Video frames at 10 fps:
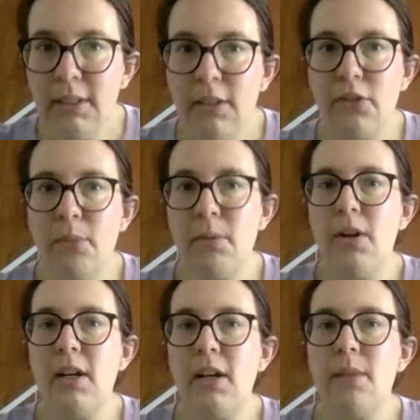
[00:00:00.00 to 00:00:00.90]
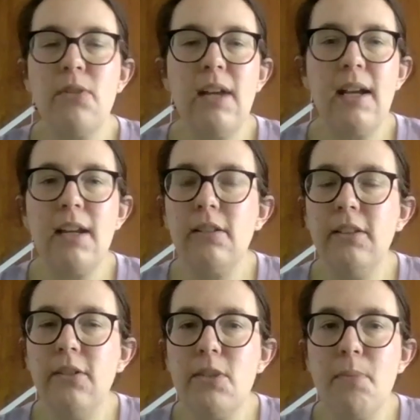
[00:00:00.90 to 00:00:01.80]
from the bottom. So that
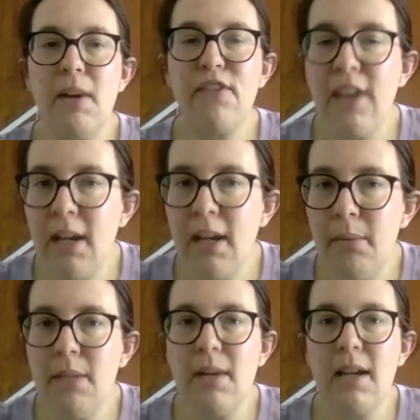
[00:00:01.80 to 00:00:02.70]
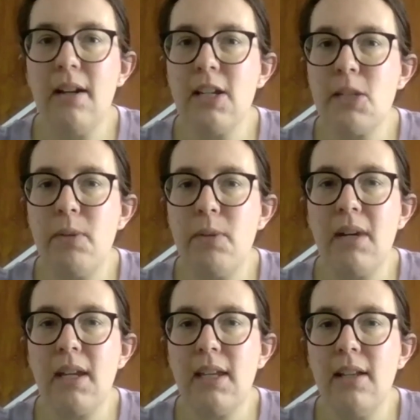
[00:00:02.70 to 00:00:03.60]
includes my family, my husband,
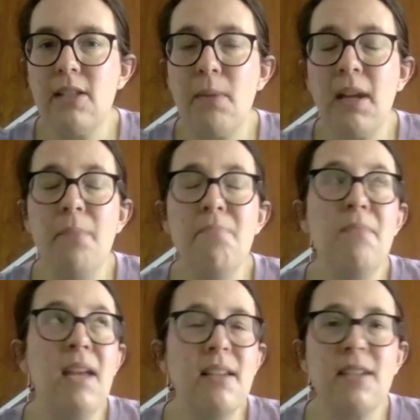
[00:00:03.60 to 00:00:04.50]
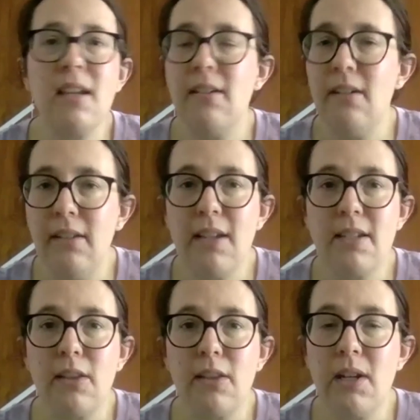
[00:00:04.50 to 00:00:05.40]
my kids, my amazing colleagues
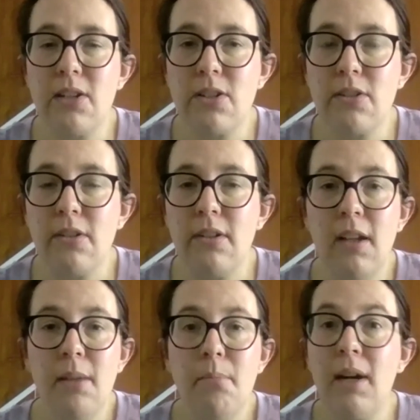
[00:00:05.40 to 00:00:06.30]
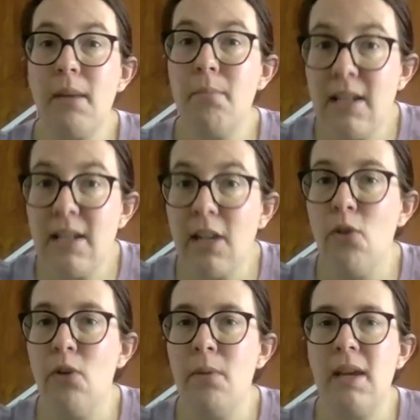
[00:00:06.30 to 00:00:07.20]
at the Western, my amazing
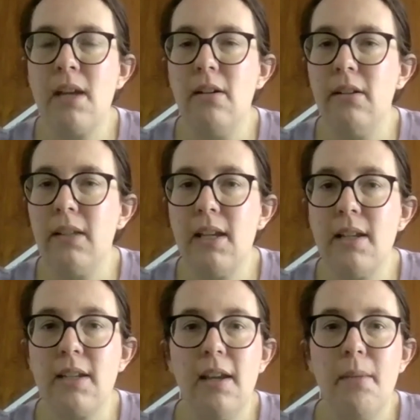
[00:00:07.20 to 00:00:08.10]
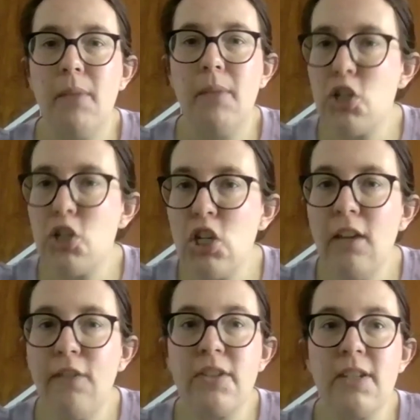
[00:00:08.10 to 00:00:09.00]
OMA colleagues, my
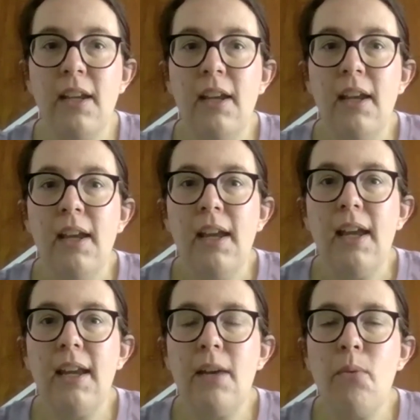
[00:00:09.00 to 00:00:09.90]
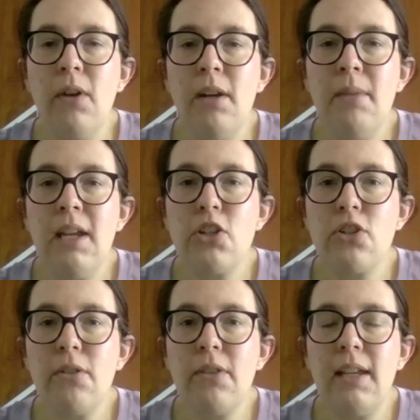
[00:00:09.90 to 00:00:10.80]
chiefs. And I want to make
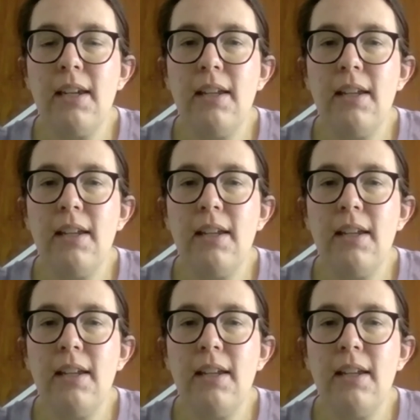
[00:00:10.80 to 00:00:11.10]
sure that